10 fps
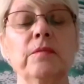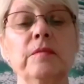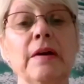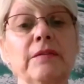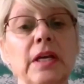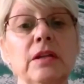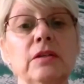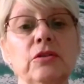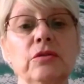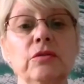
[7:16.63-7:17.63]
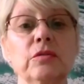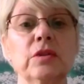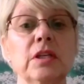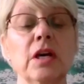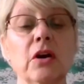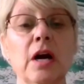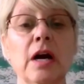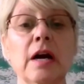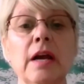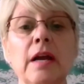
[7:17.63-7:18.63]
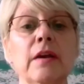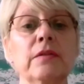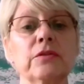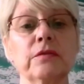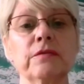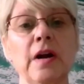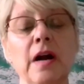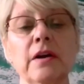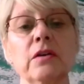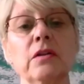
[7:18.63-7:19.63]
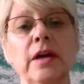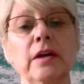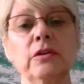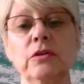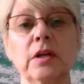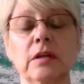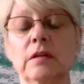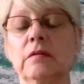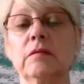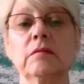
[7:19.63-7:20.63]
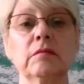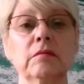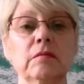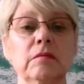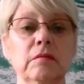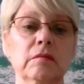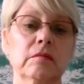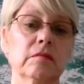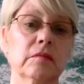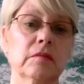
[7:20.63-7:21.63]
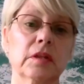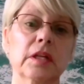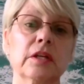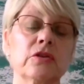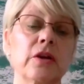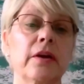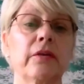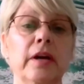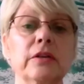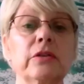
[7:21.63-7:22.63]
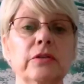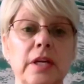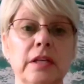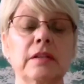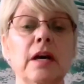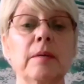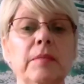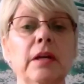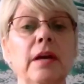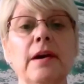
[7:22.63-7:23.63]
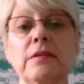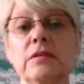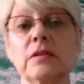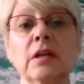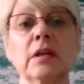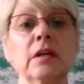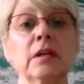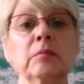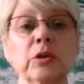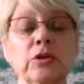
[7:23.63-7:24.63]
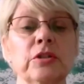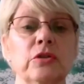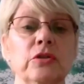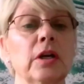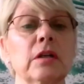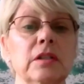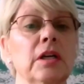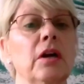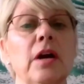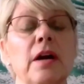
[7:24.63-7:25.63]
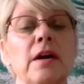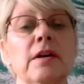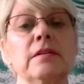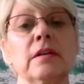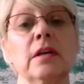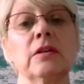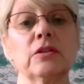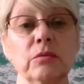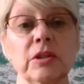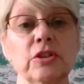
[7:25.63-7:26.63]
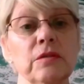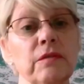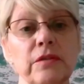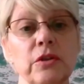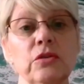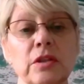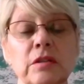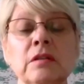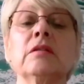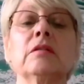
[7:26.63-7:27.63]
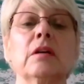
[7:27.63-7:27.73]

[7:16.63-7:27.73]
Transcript: navigate to CRI, and there's a file that you can click and drag right onto your desktop that has emergent drug CRIs, syringe infusion